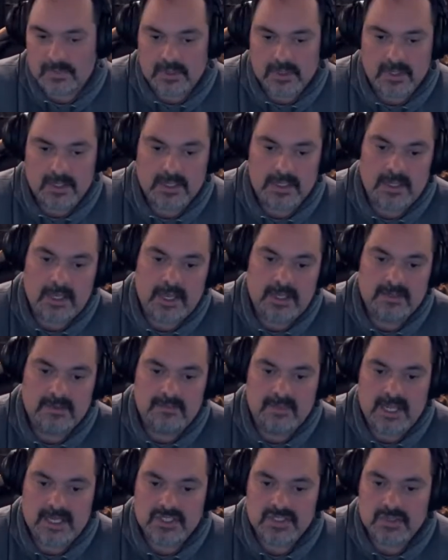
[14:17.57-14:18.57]
uh, and to
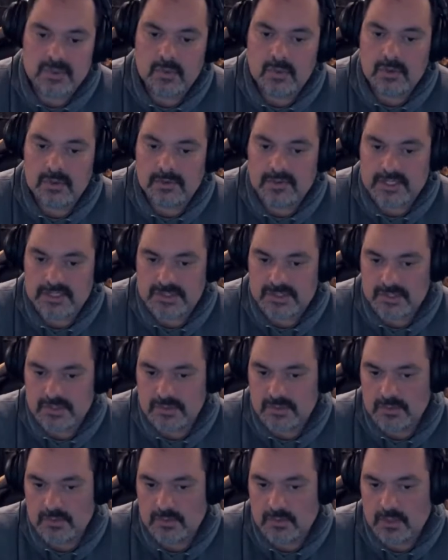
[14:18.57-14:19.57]
make sure that
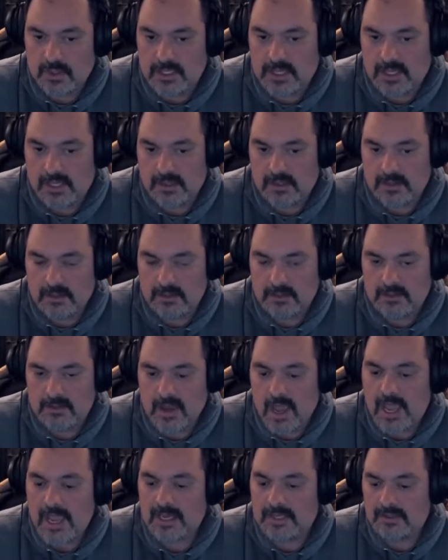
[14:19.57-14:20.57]
you can
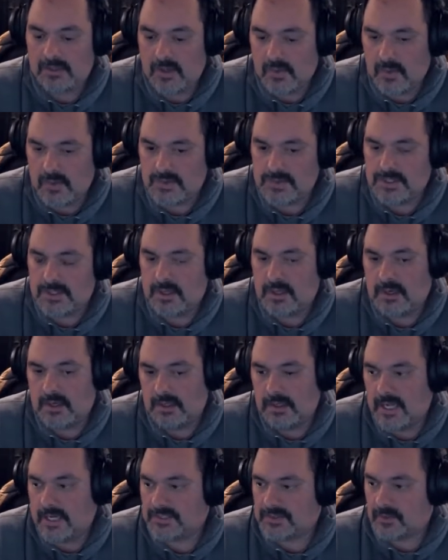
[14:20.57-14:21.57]
diagnose an
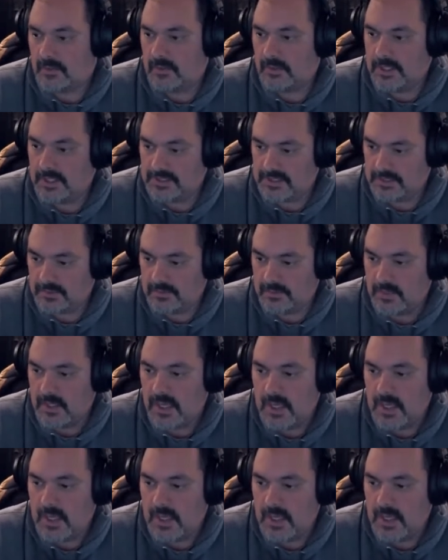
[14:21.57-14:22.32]
electrical issue.